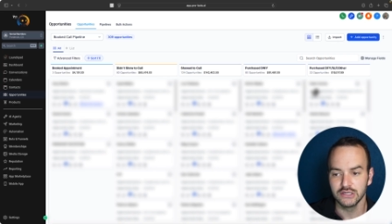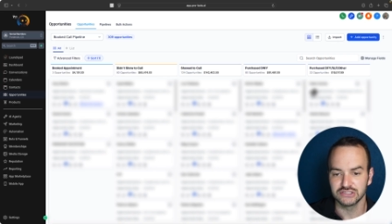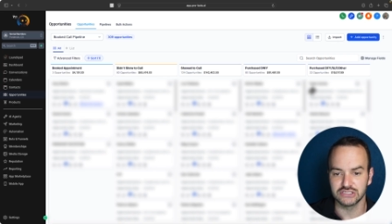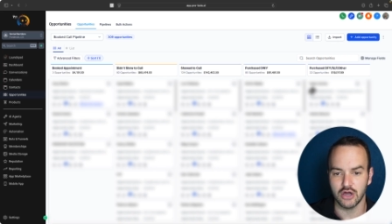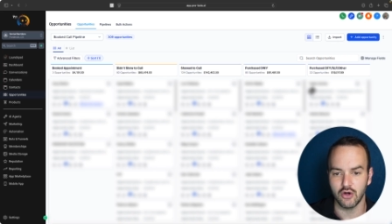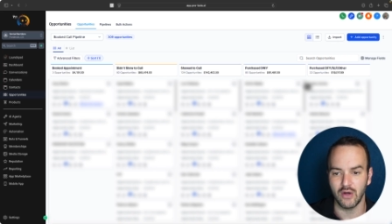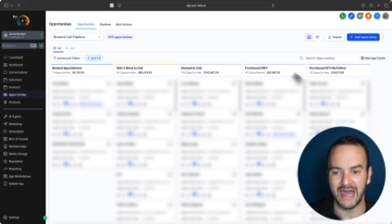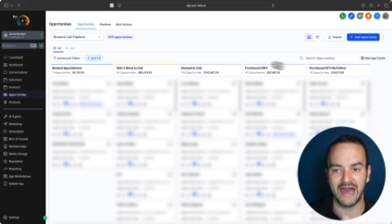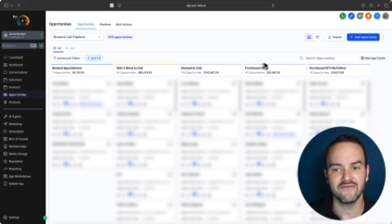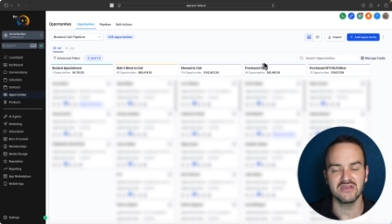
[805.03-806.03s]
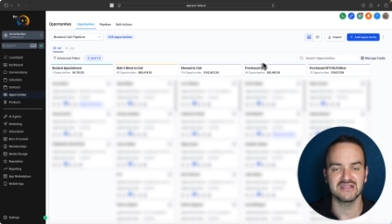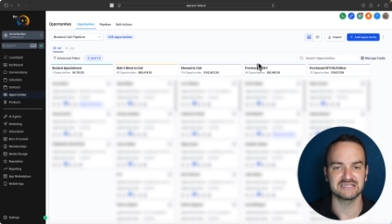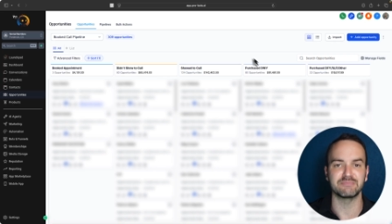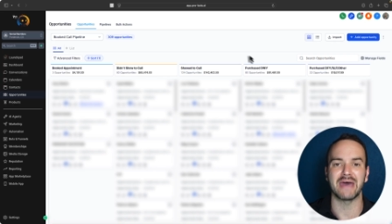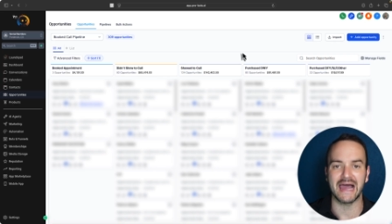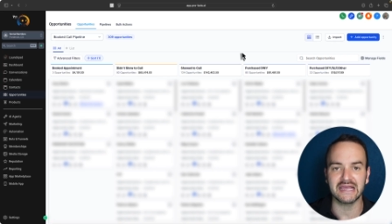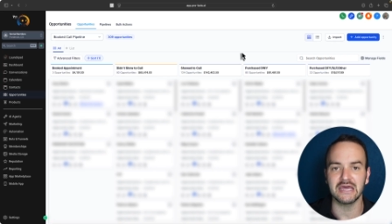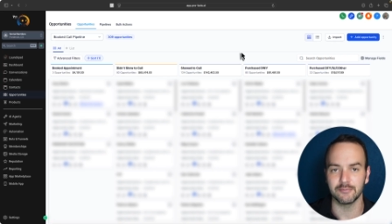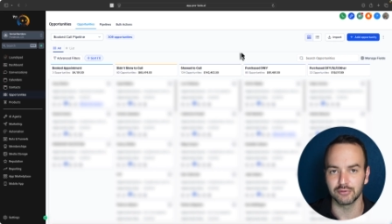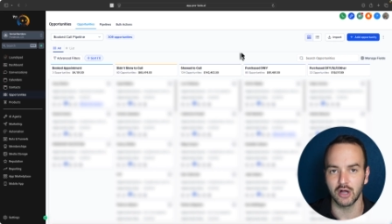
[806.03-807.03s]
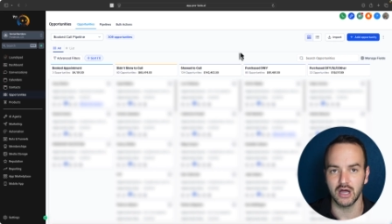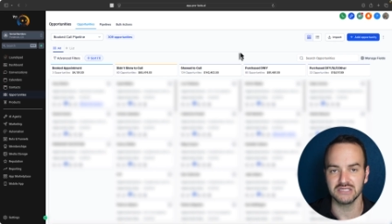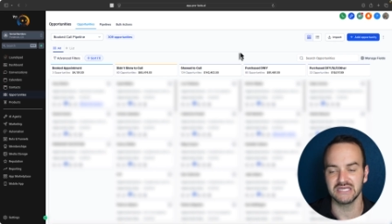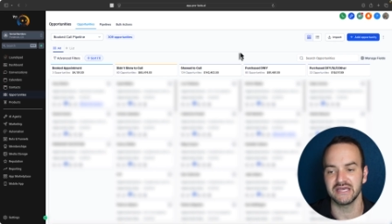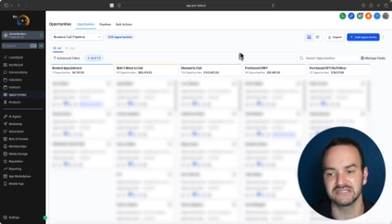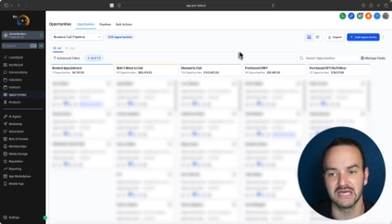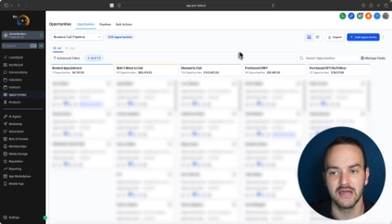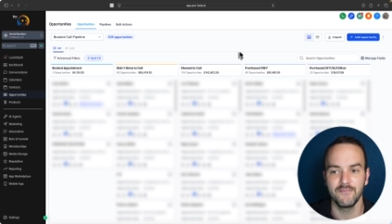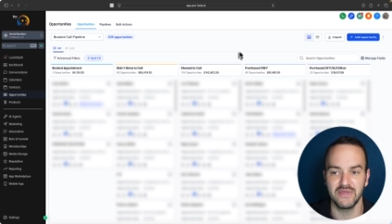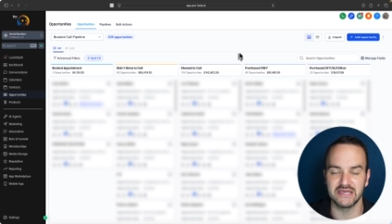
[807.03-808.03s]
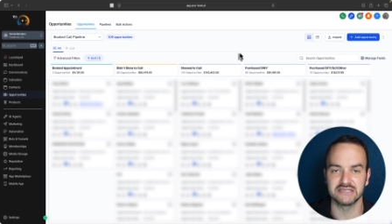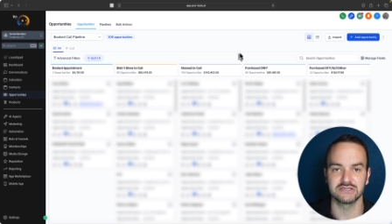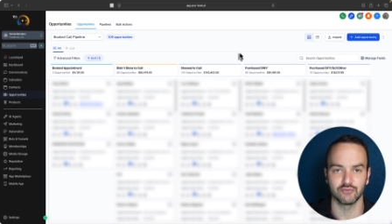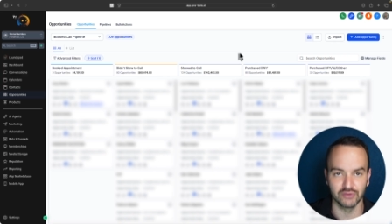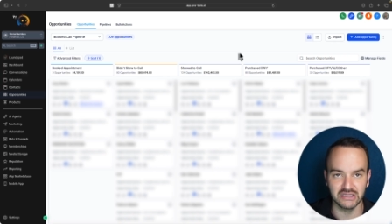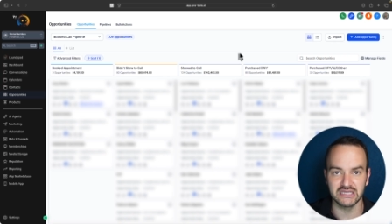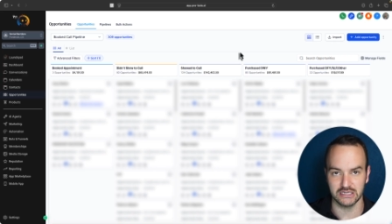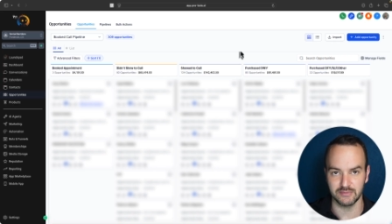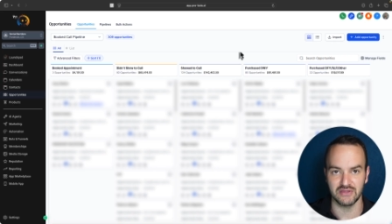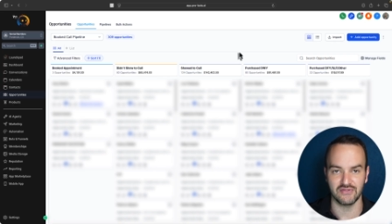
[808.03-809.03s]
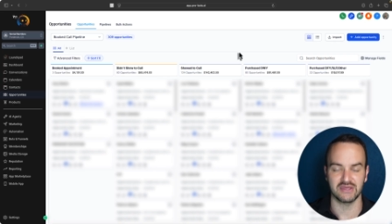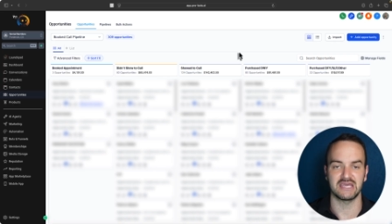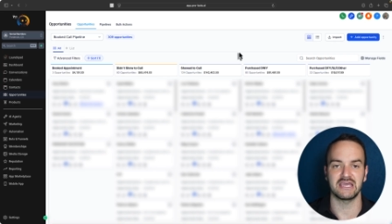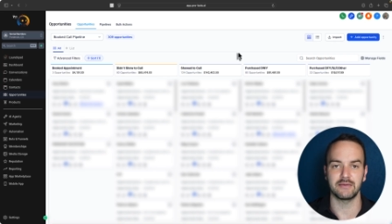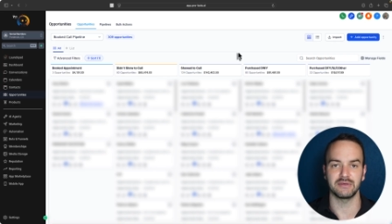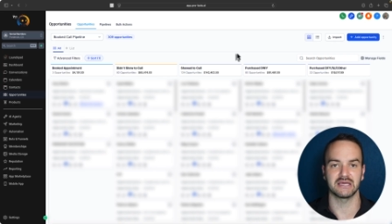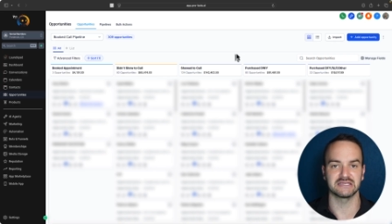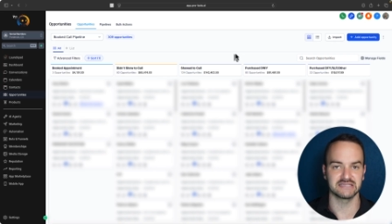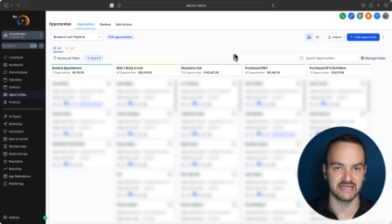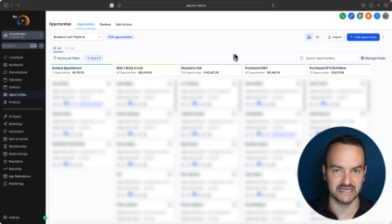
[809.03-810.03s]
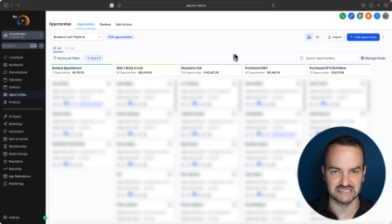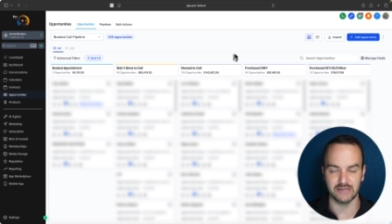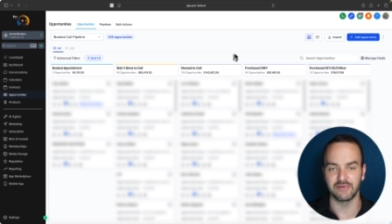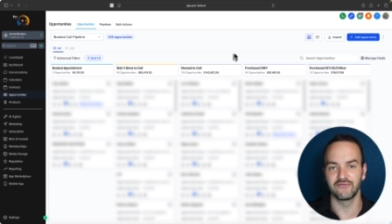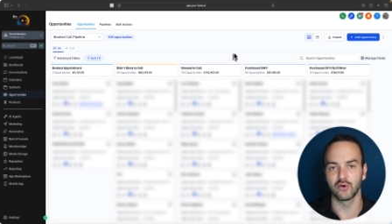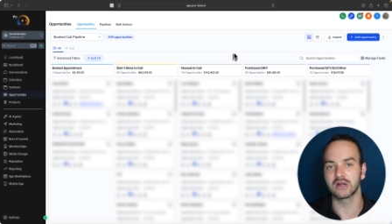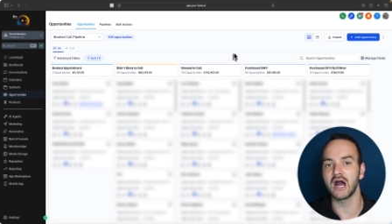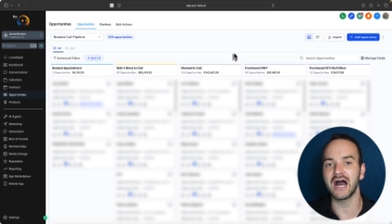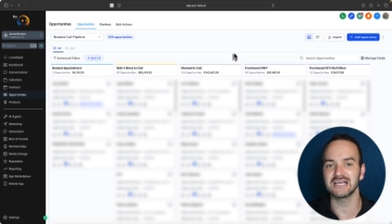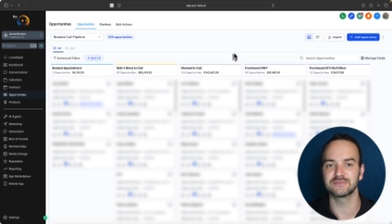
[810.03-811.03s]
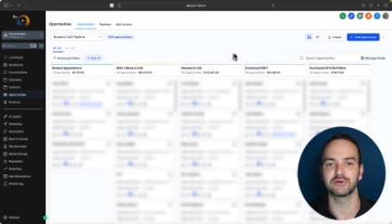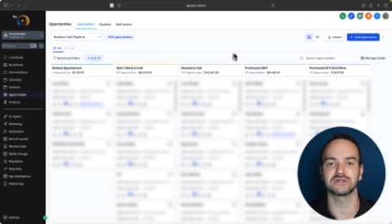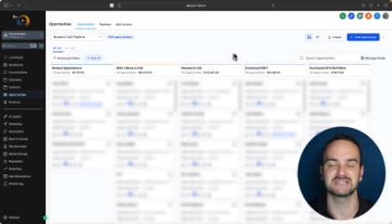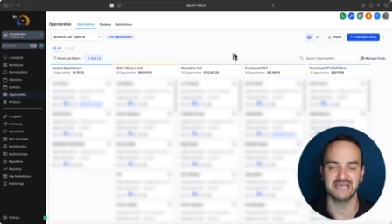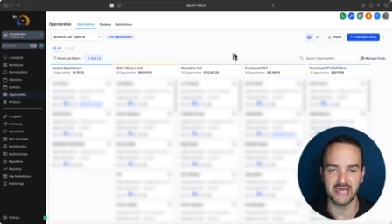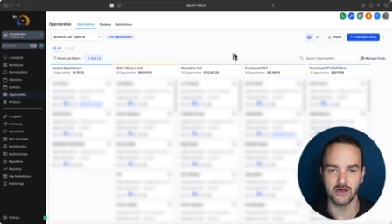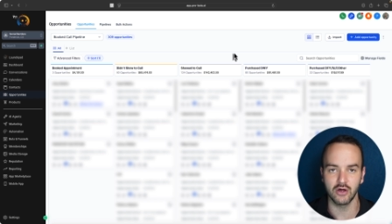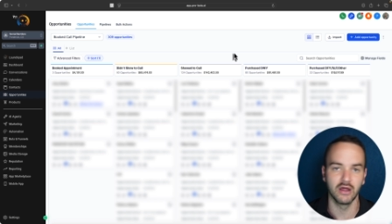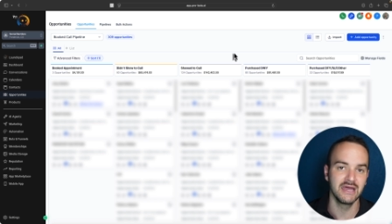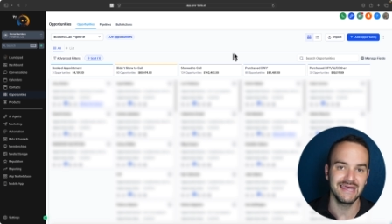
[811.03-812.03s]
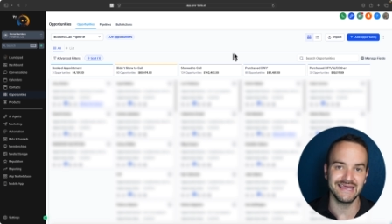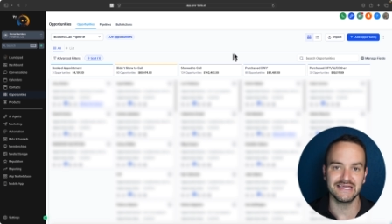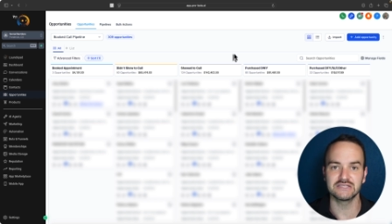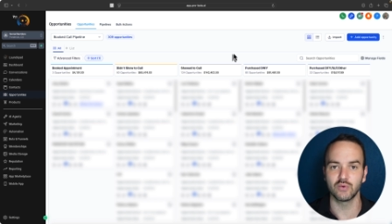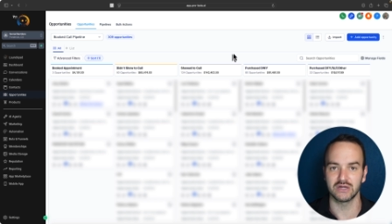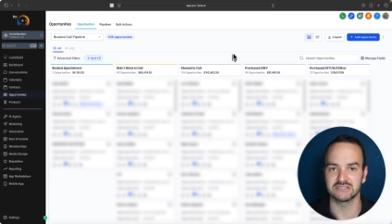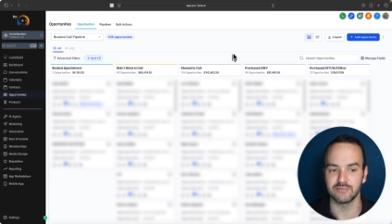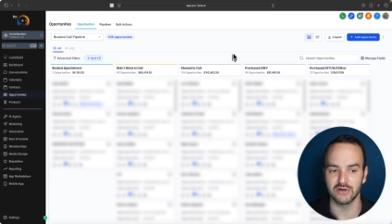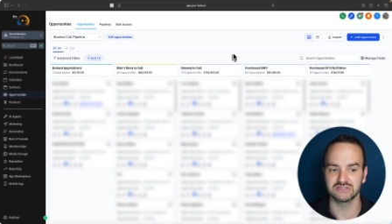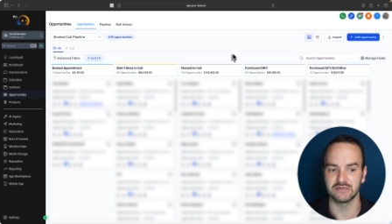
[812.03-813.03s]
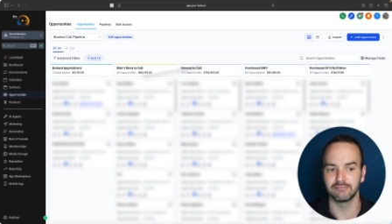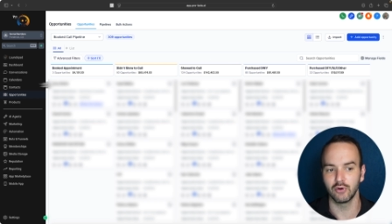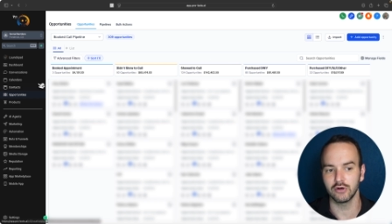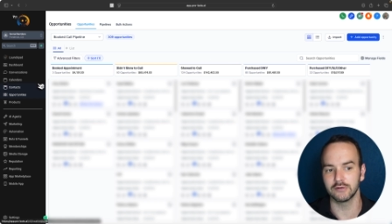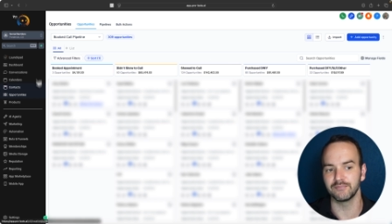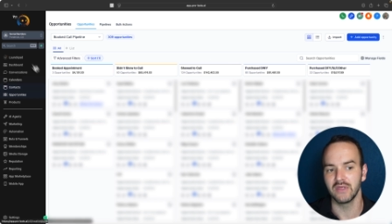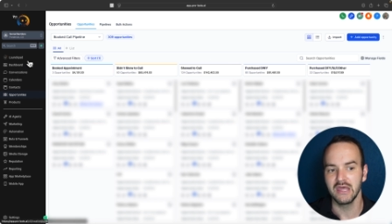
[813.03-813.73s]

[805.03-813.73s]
So having this back end process is really going to be the key because, like I said before, cost per sale is what's most important.